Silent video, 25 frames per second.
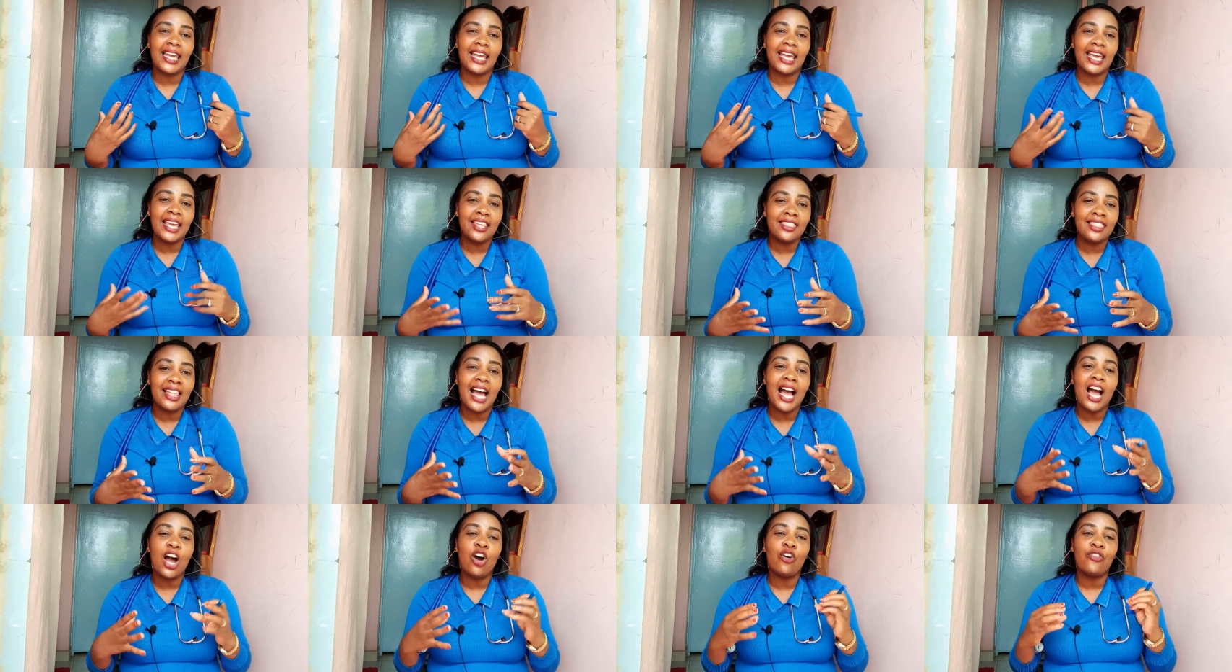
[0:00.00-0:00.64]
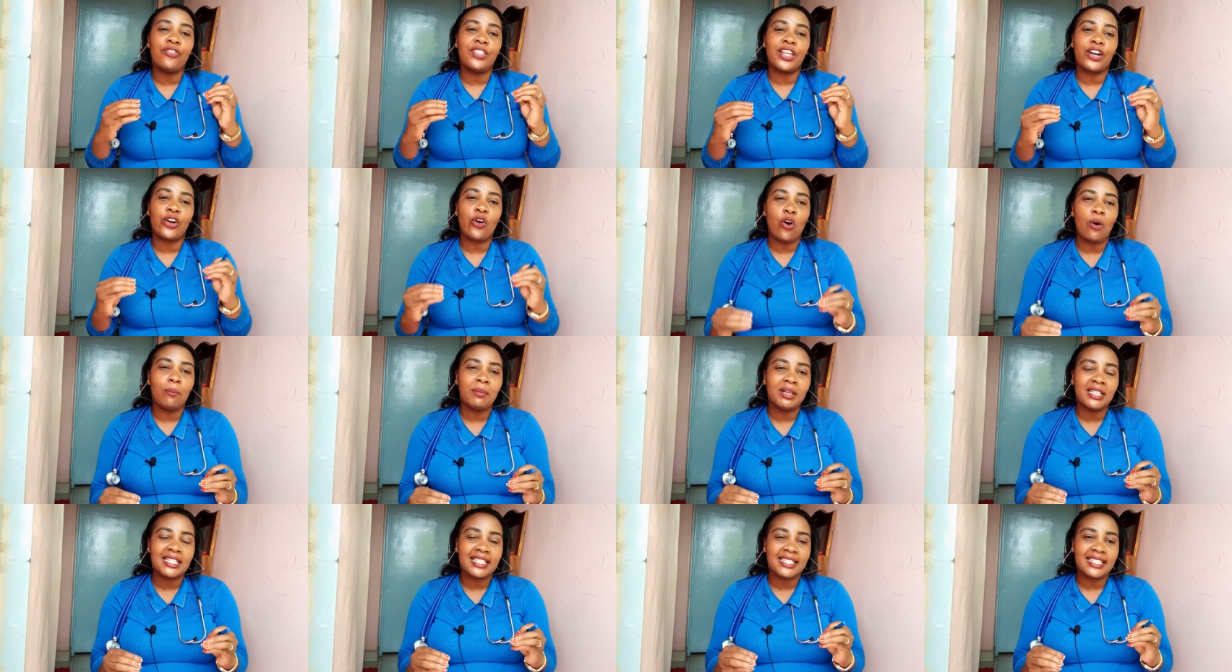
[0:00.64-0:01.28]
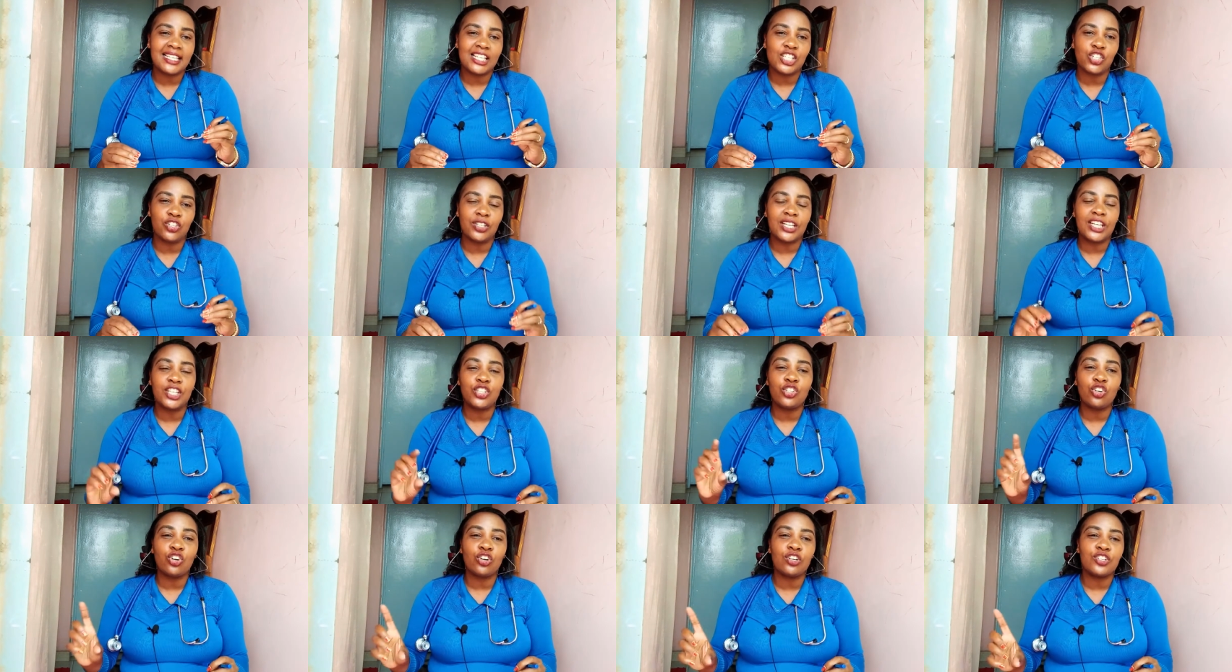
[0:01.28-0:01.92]
either on the comment section
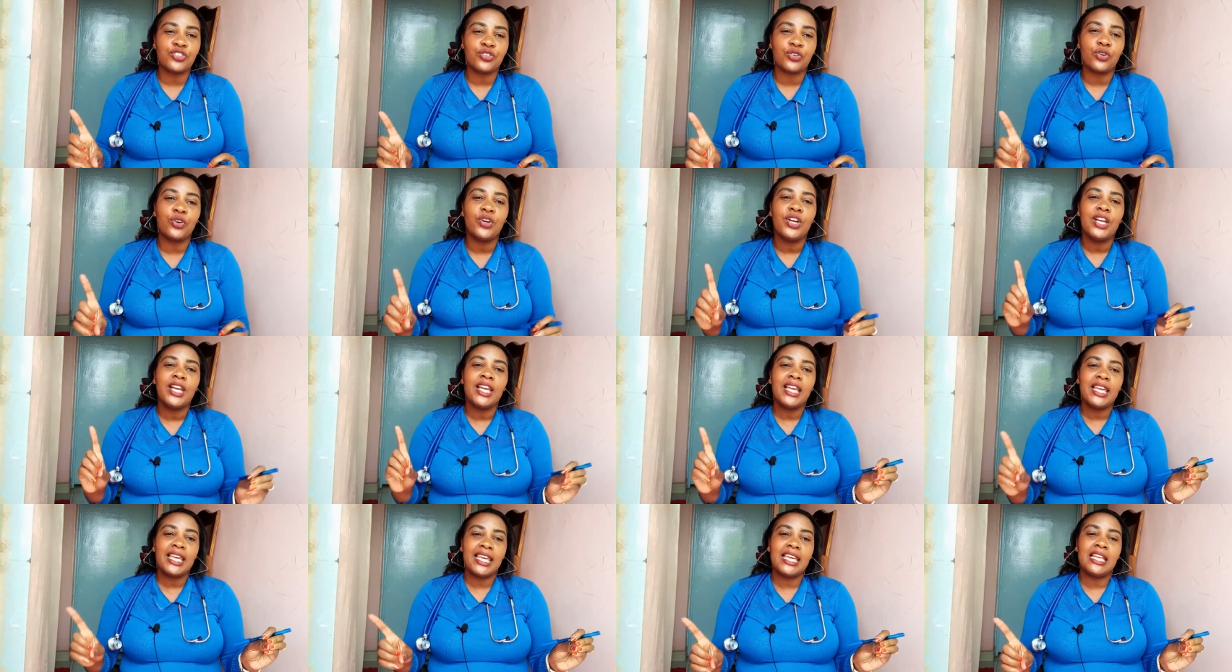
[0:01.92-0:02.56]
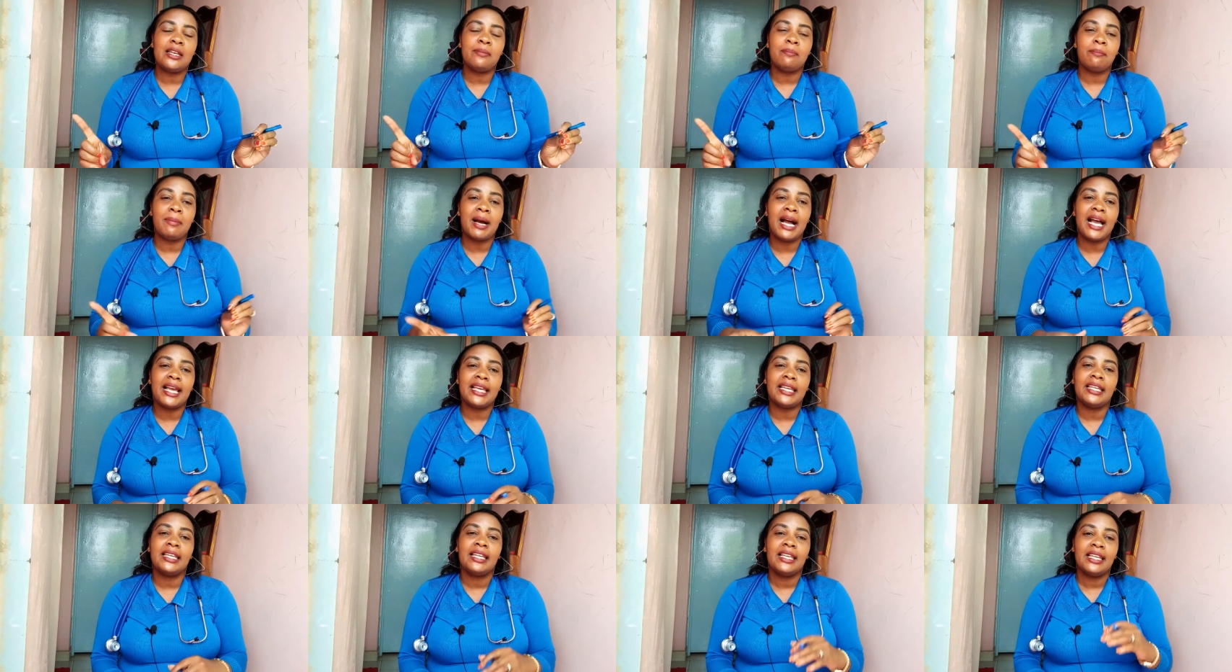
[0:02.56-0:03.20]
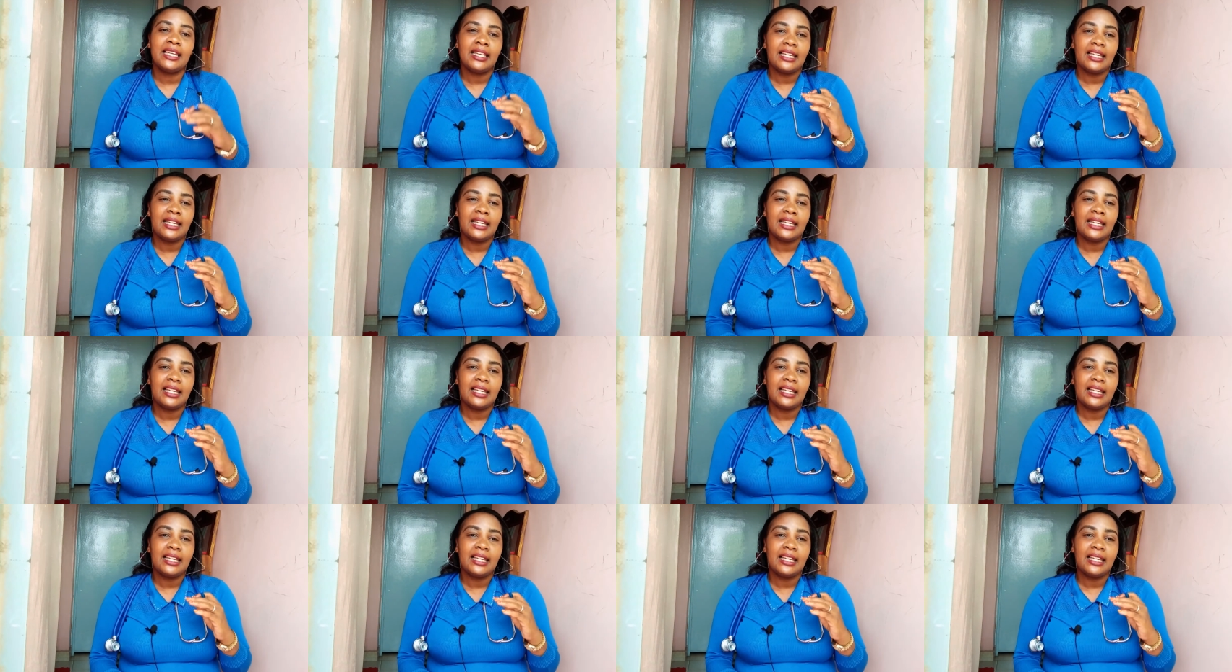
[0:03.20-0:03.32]
and also in my